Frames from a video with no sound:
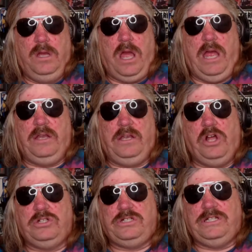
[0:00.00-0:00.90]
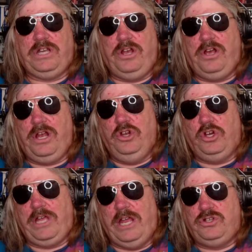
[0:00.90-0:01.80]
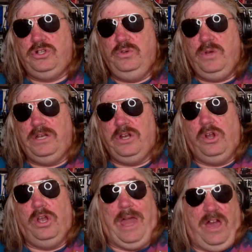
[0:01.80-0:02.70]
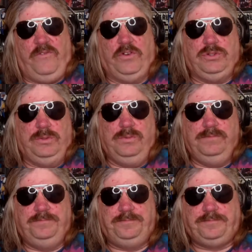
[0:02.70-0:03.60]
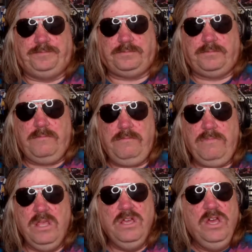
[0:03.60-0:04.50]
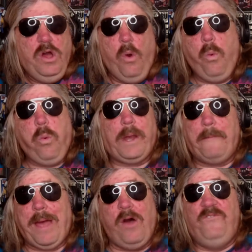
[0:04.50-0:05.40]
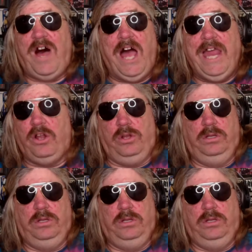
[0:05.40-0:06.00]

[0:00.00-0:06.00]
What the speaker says: And they'll sit there and look at you and they'll laugh at you. But what about vinyl?